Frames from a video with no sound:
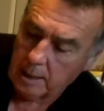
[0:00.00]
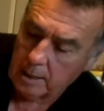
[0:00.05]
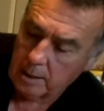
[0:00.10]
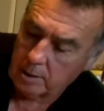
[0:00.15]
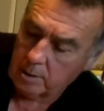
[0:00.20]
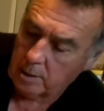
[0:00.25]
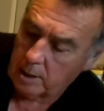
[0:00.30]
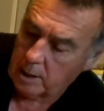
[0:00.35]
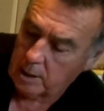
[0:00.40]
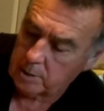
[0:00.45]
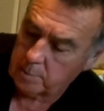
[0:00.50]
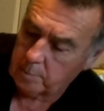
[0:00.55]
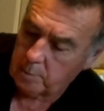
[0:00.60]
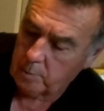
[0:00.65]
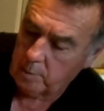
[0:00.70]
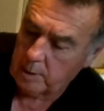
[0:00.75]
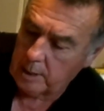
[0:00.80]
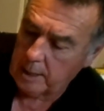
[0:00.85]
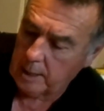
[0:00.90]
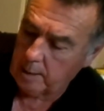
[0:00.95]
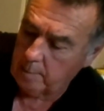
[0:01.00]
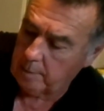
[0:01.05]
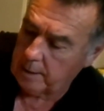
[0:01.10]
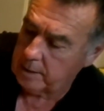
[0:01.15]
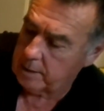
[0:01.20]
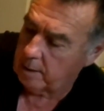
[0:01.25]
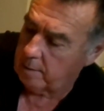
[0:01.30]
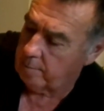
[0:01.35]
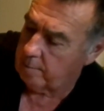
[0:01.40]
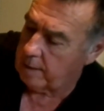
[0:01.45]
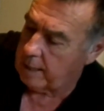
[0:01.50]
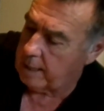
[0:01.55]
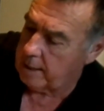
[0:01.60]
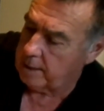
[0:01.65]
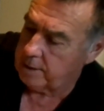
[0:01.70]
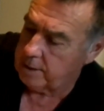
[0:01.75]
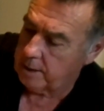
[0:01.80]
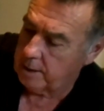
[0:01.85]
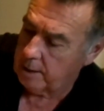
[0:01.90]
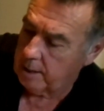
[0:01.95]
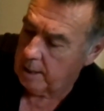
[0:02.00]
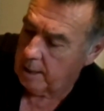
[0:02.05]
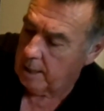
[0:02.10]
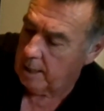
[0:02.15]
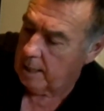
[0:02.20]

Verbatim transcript: crossbow hunting myself last year.